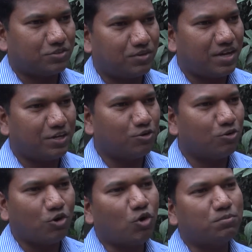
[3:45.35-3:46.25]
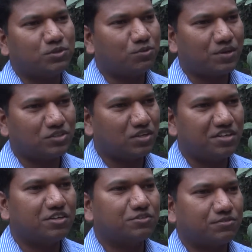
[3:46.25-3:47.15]
So I had no hope to raise
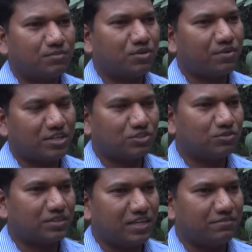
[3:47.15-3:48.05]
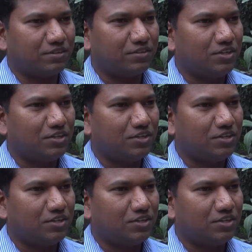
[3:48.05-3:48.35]
leaders from the grassroots level.